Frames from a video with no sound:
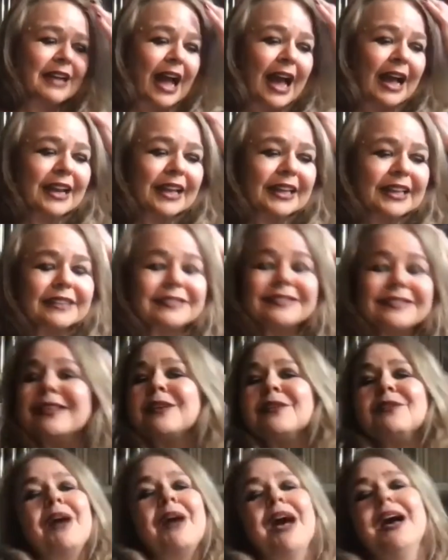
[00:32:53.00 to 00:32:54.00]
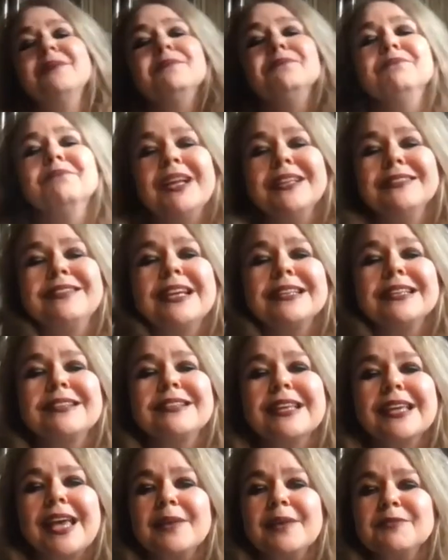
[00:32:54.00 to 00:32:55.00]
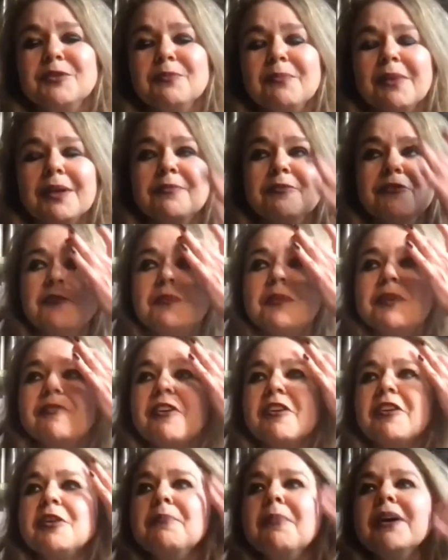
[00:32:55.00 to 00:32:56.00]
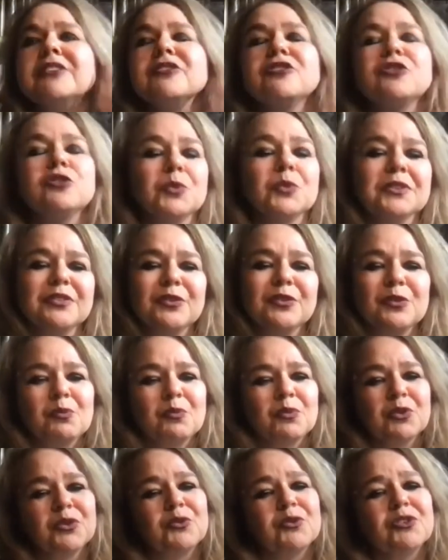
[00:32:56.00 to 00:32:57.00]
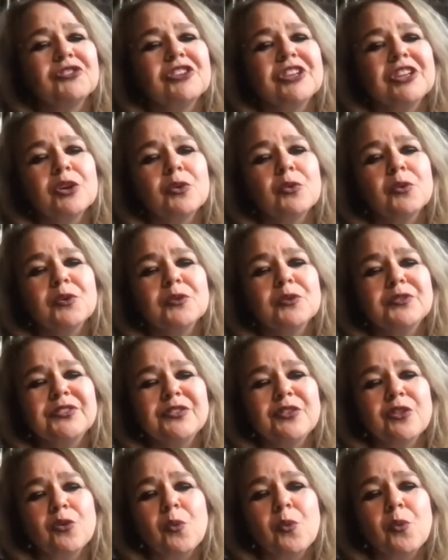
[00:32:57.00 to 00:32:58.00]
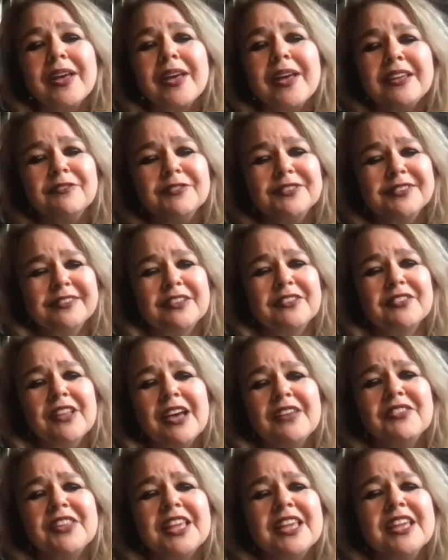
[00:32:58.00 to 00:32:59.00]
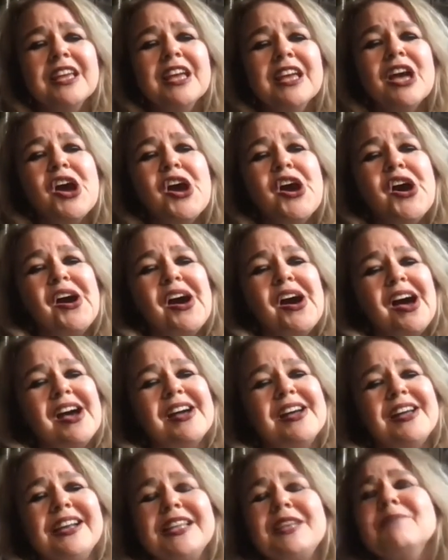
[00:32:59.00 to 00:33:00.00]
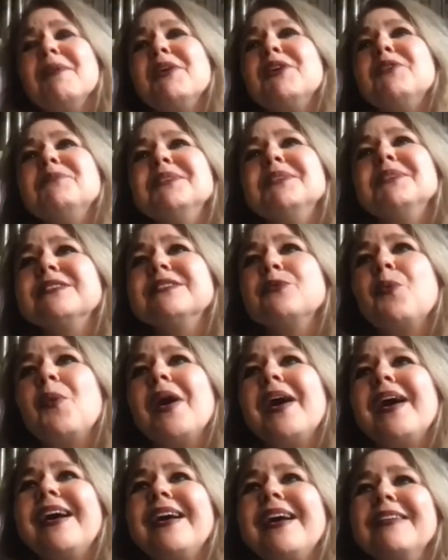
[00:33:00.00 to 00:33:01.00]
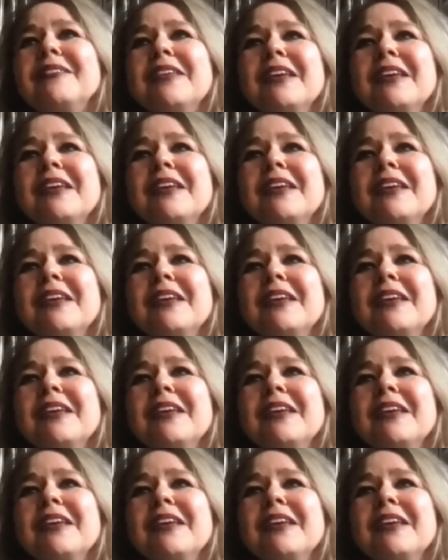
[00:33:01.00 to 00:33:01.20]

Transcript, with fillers: and I guess a, um, a text that came to mind for me very much was was Virginia Woolf's The Waves and and the early moments where